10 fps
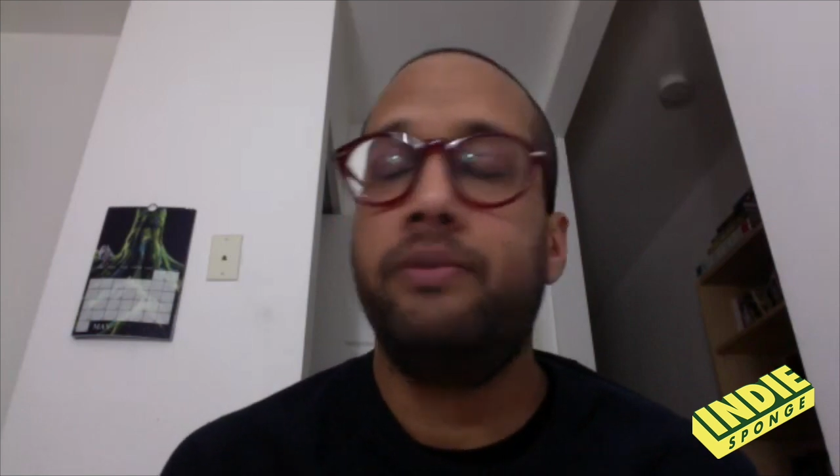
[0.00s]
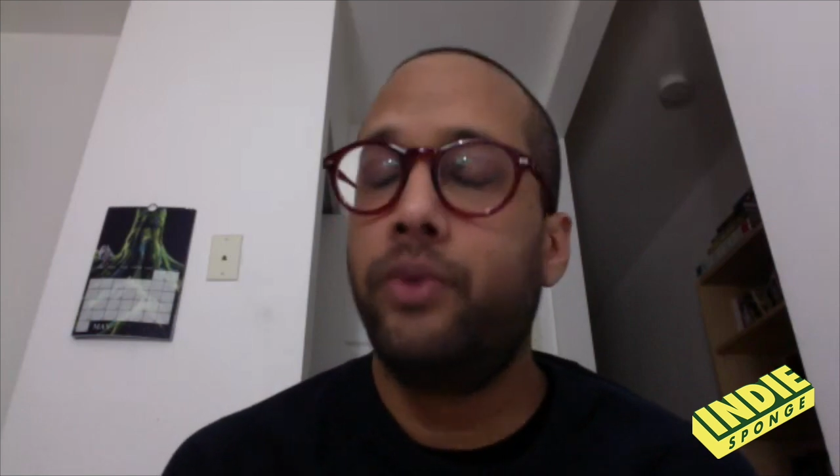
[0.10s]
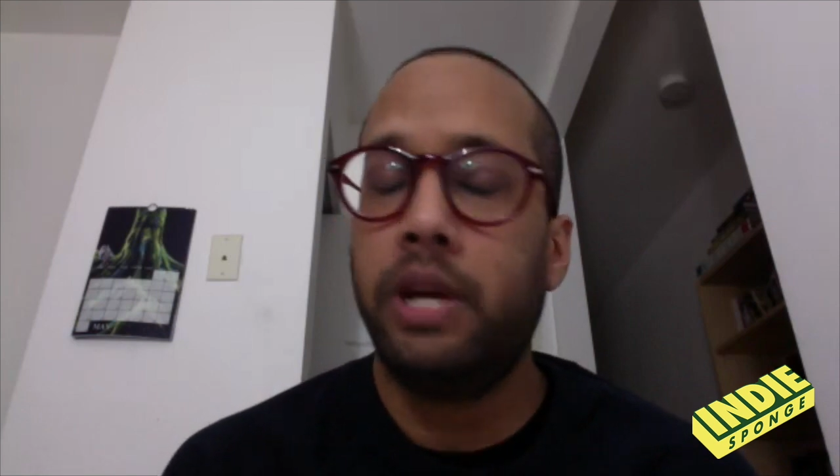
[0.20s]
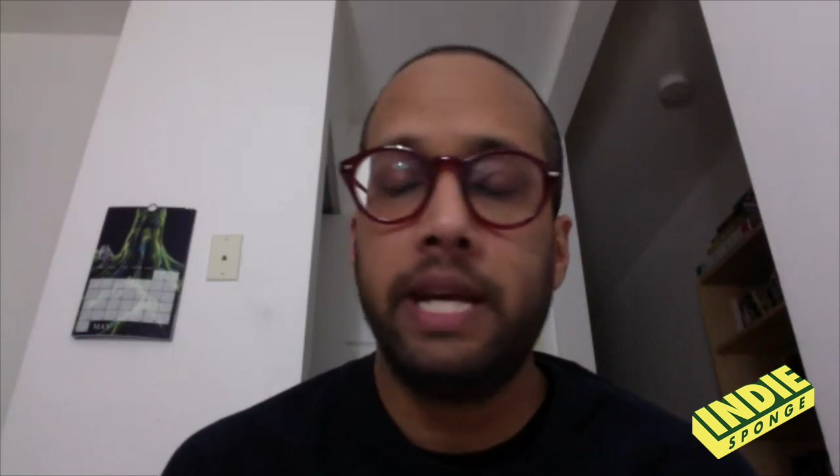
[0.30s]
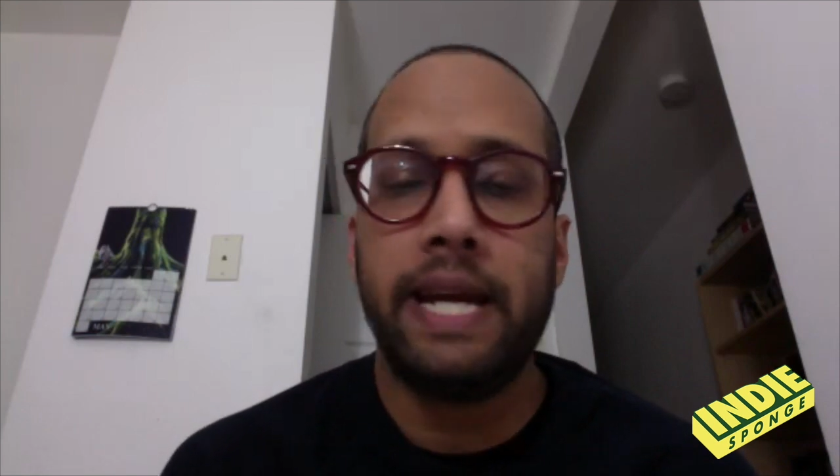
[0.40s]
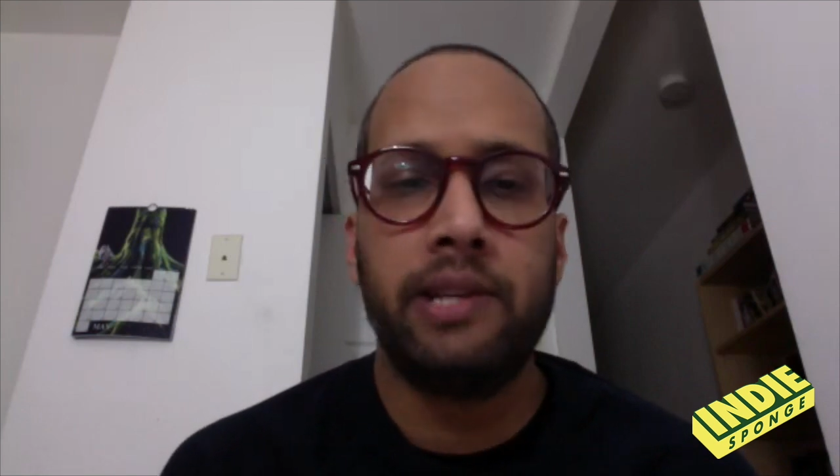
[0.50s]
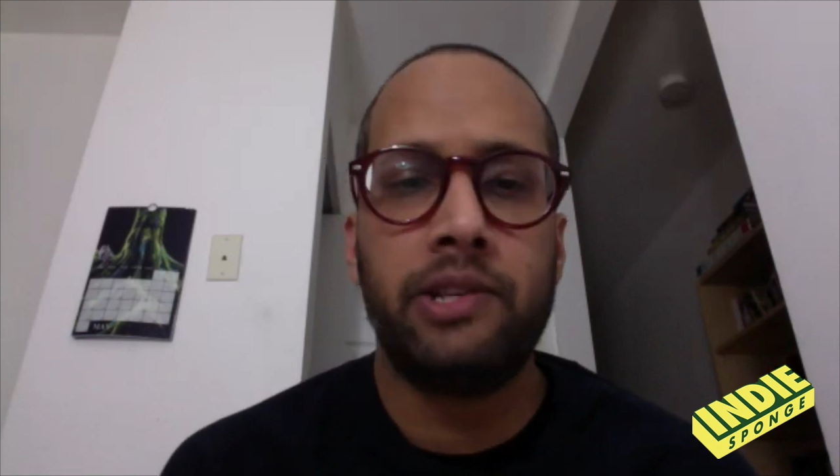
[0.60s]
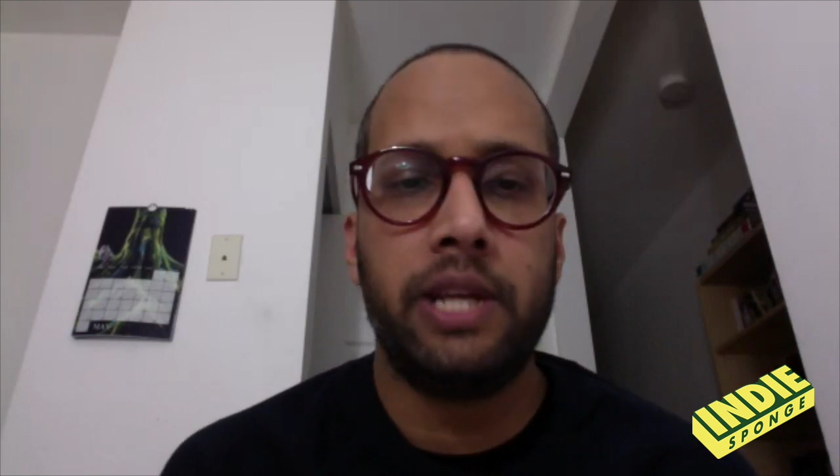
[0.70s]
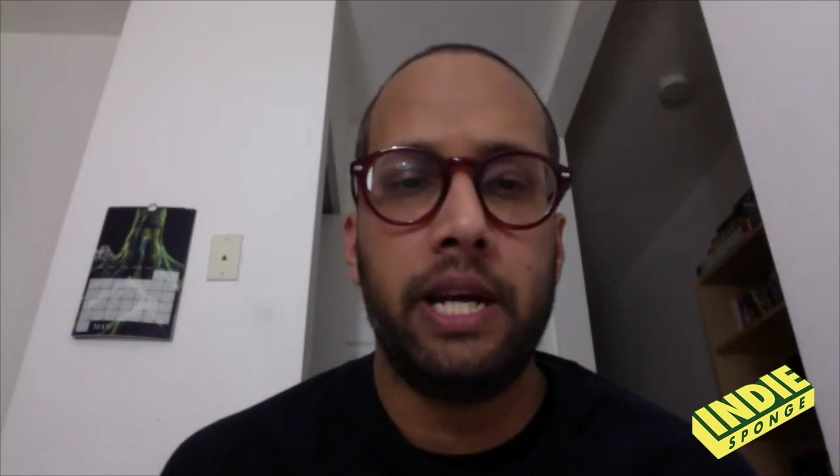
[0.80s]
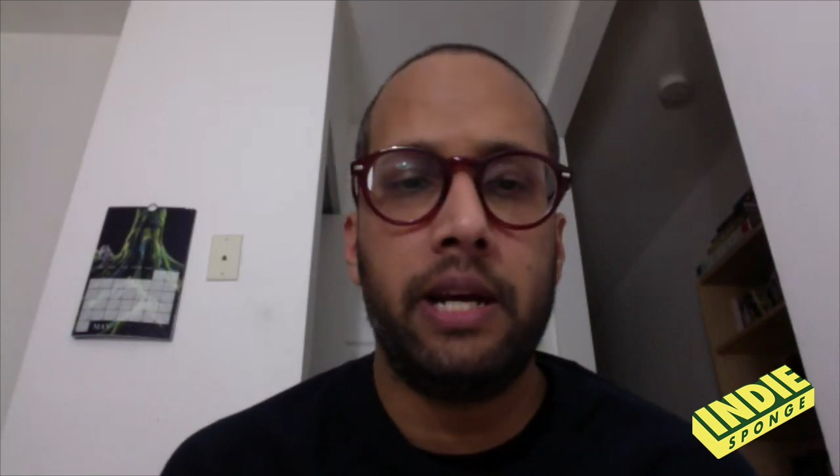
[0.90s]
before he
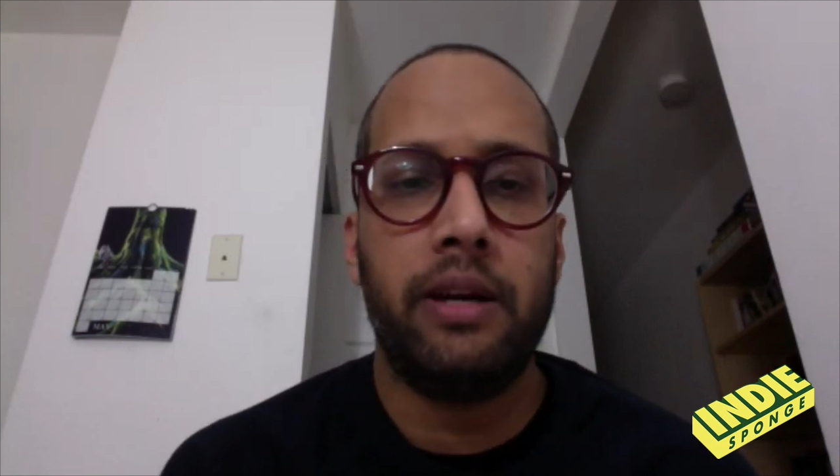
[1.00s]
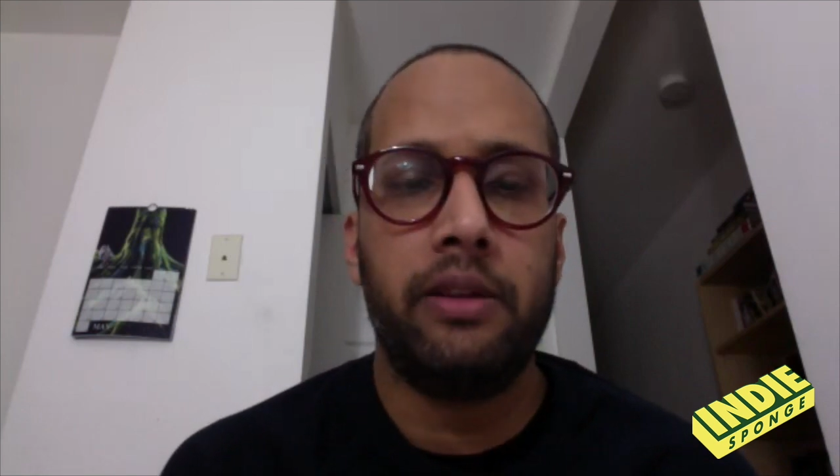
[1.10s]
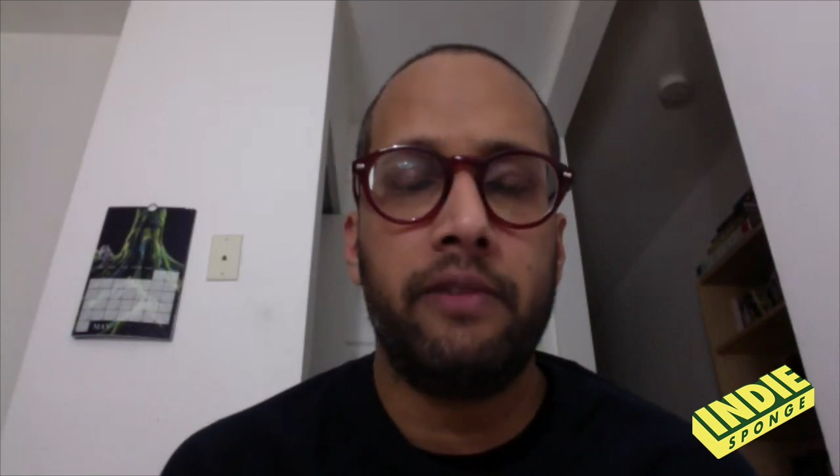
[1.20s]
gets there,